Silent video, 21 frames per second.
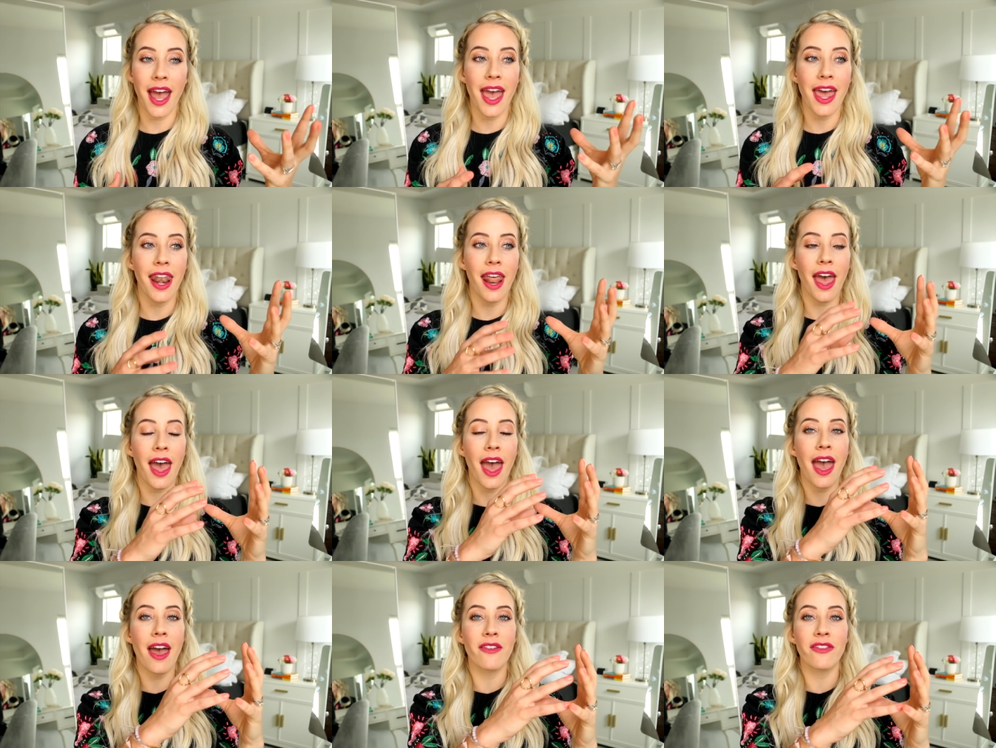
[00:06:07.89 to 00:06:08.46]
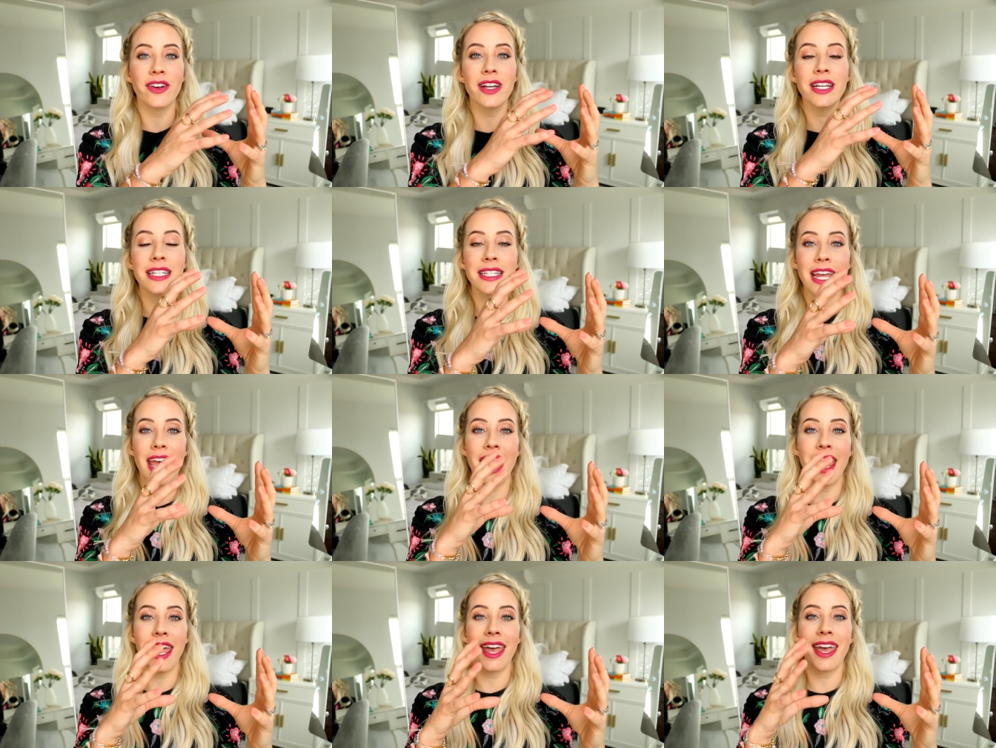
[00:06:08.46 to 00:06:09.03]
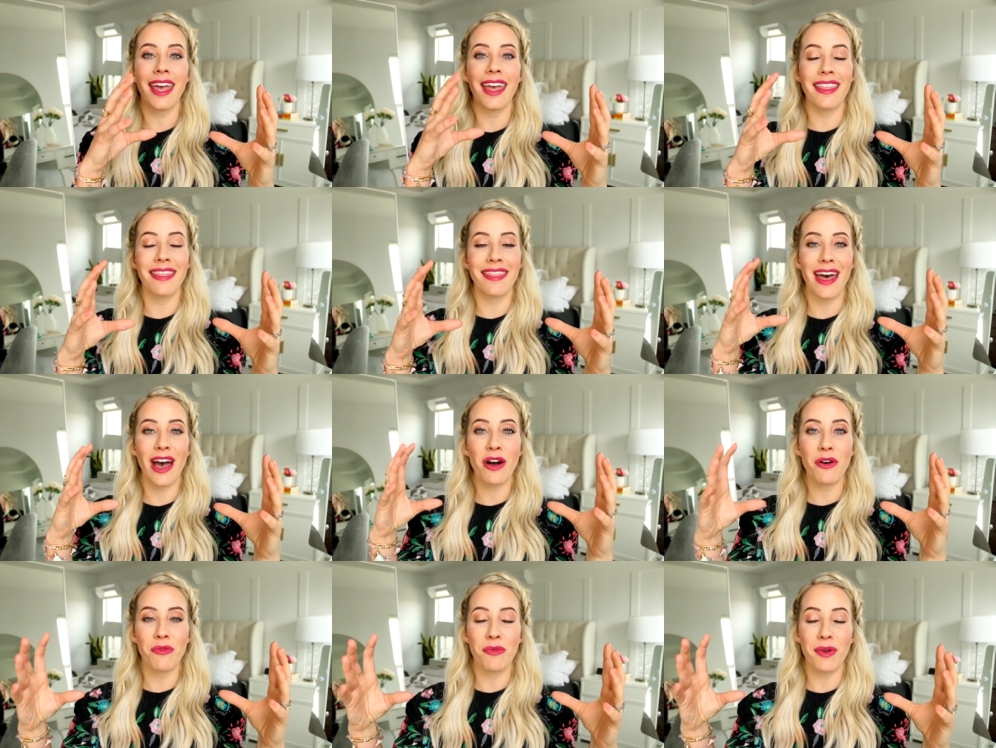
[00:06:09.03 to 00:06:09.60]
and every day in
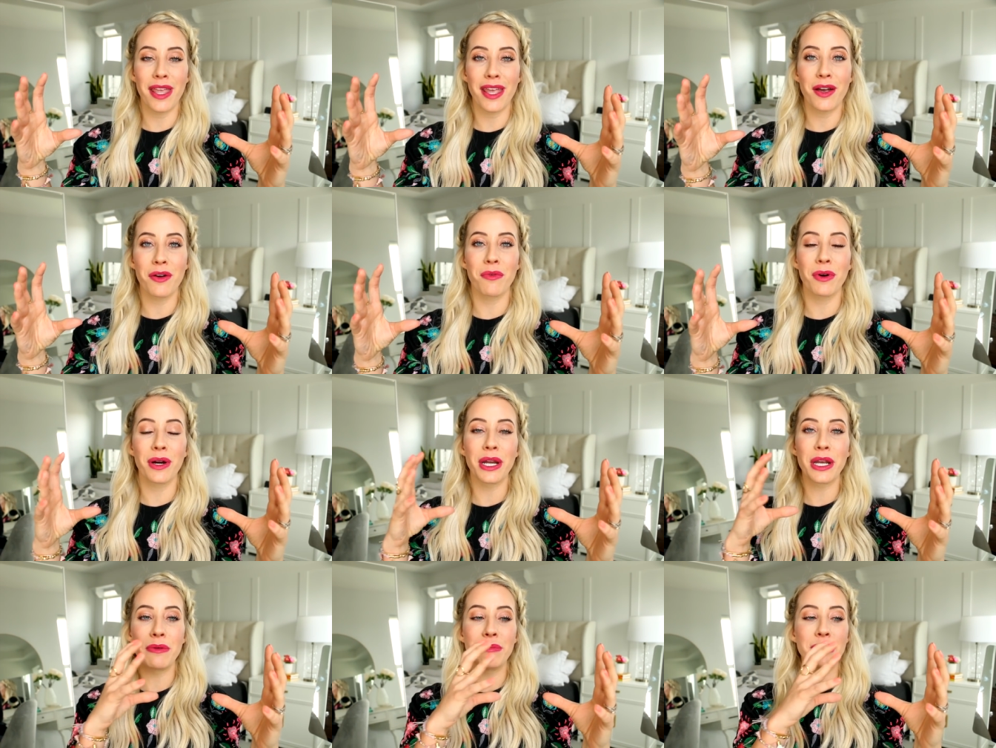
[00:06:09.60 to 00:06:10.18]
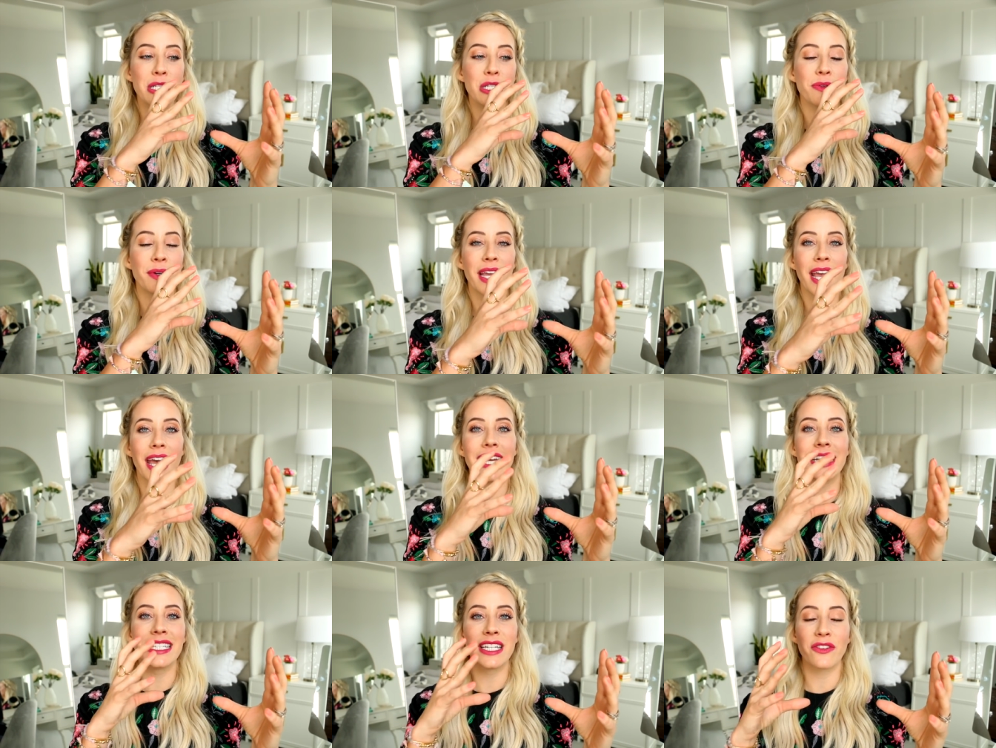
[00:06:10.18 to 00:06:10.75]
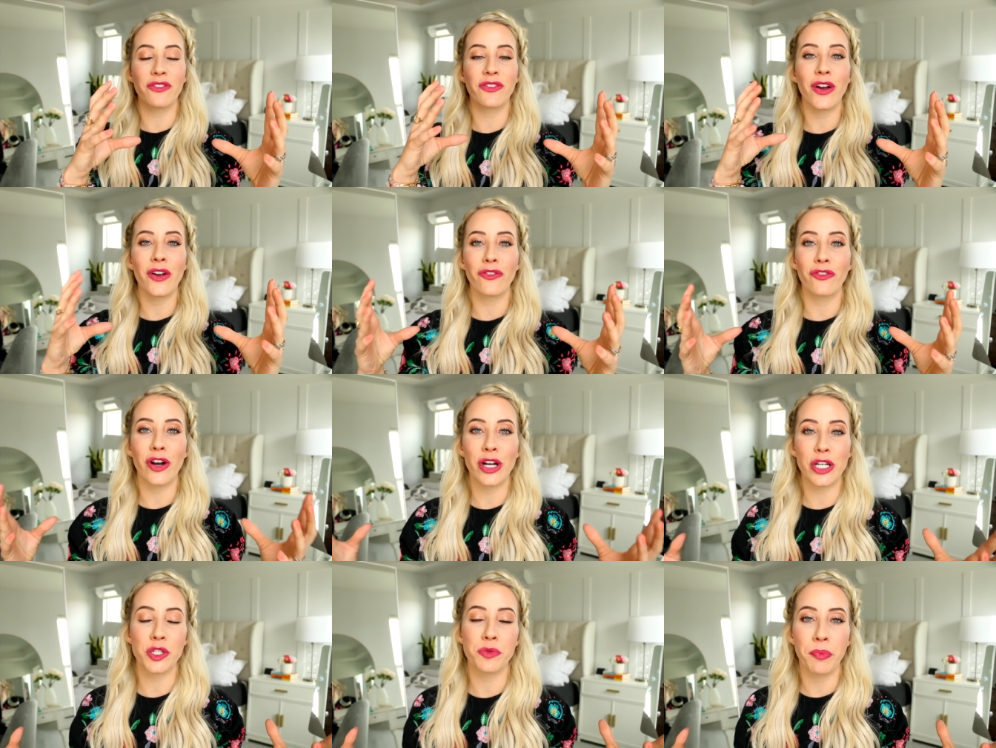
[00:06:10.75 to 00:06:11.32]
that week we're going to be doing a different
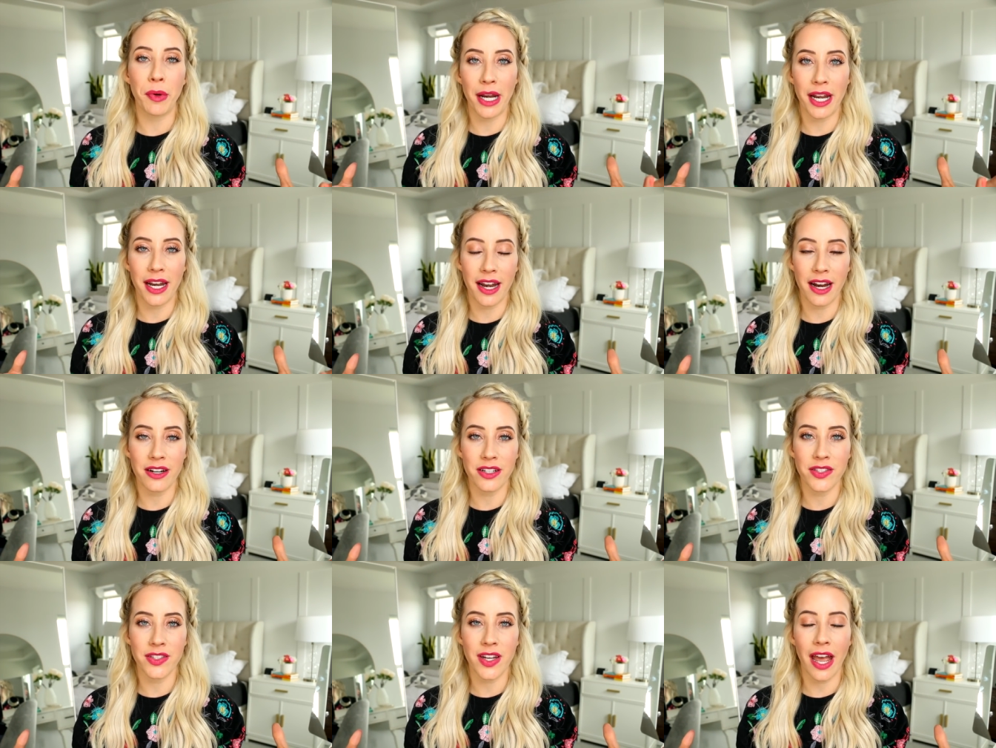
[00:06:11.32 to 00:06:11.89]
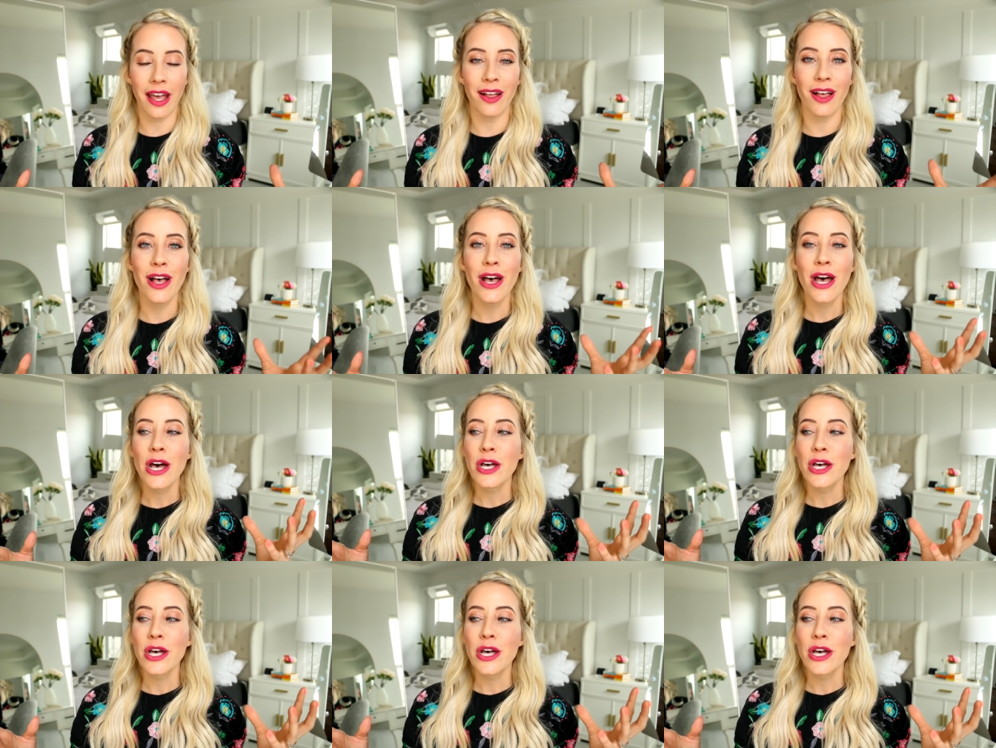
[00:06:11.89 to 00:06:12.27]
French braided hairstyle,